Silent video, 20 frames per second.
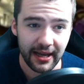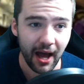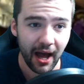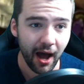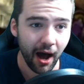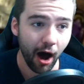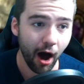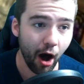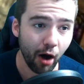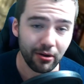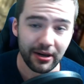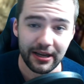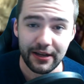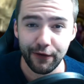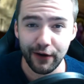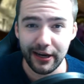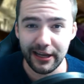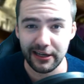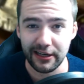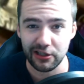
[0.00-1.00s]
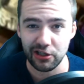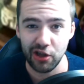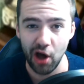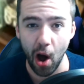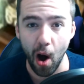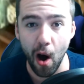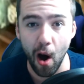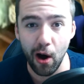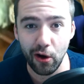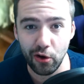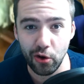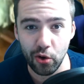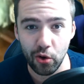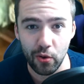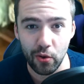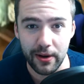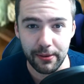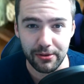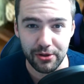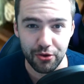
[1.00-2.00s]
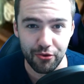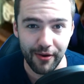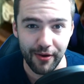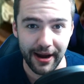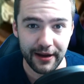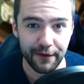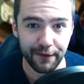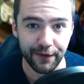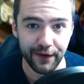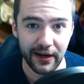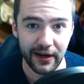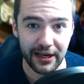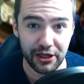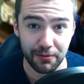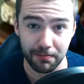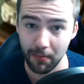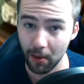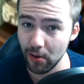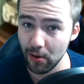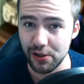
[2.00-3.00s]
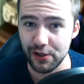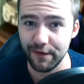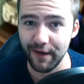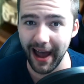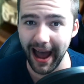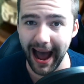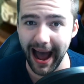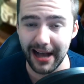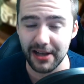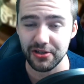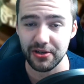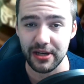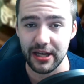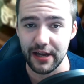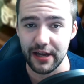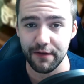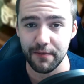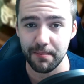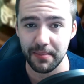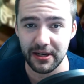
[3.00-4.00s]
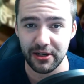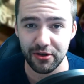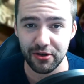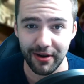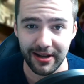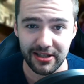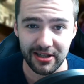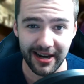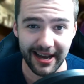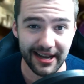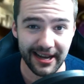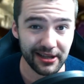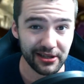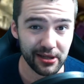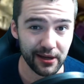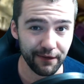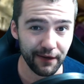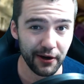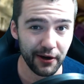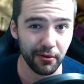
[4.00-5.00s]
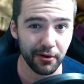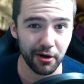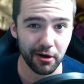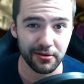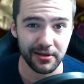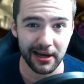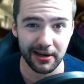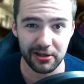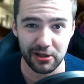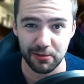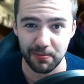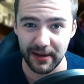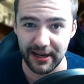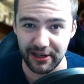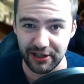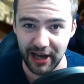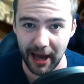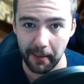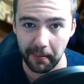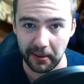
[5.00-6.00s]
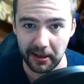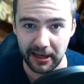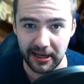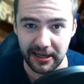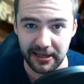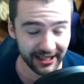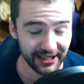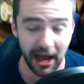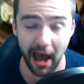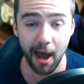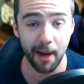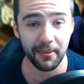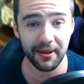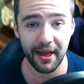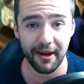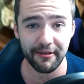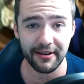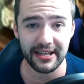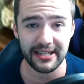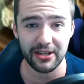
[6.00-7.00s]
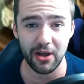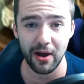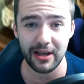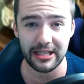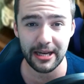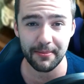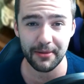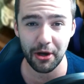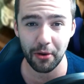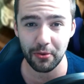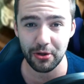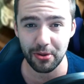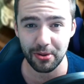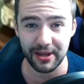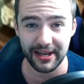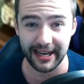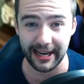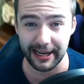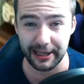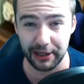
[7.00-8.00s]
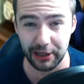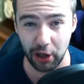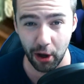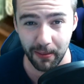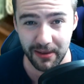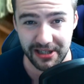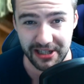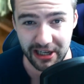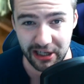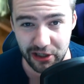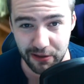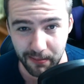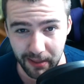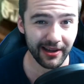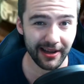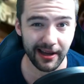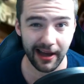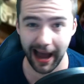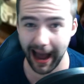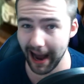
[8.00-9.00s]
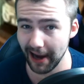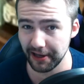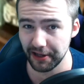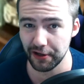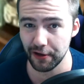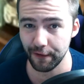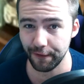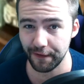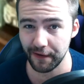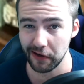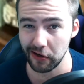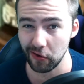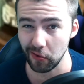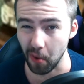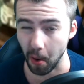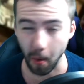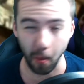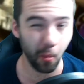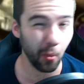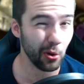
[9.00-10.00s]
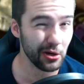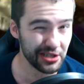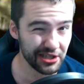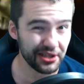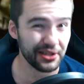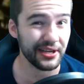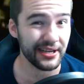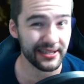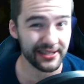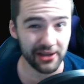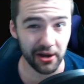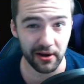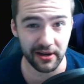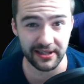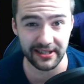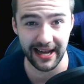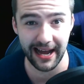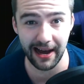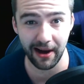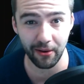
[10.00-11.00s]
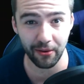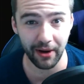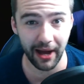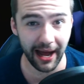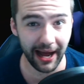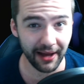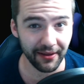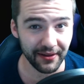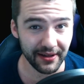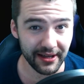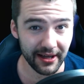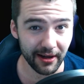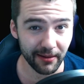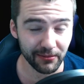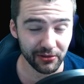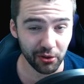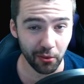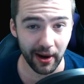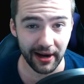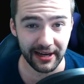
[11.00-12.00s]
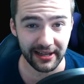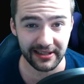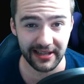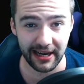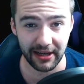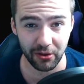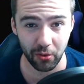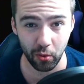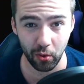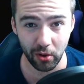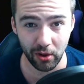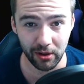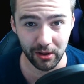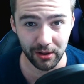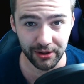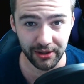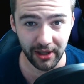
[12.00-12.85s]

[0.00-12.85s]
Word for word: Uh, I'll leave a link to the article. It was Creative Village. Most of it hasn't even been translated, so if anyone knows how to speak Japanese. But there it is, guys. Let me know what you think in the comment section below. How do you feel? What do you think is going down at the um, Square Enix headquarters?